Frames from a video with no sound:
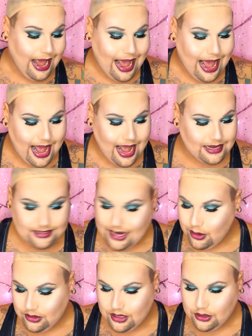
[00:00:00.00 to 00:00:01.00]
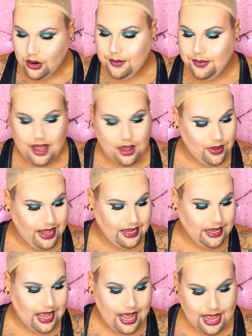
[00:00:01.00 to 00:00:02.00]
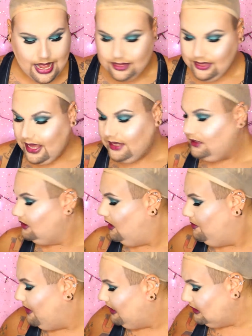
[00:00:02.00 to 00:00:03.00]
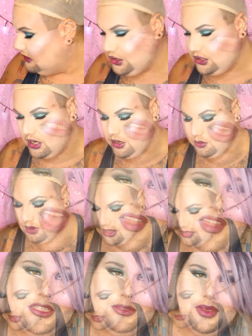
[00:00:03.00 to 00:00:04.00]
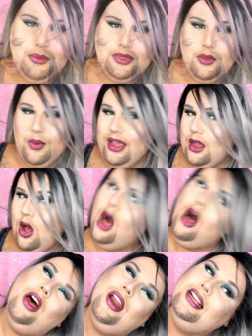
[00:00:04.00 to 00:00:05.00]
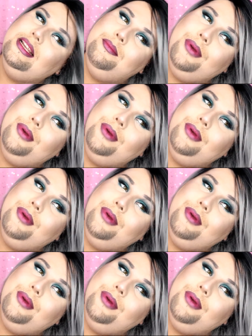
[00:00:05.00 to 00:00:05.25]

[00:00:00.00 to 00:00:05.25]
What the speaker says: And now I'm going to go and apply a wig, and then come back and show you. So yeah, that's me with the wig on. I didn't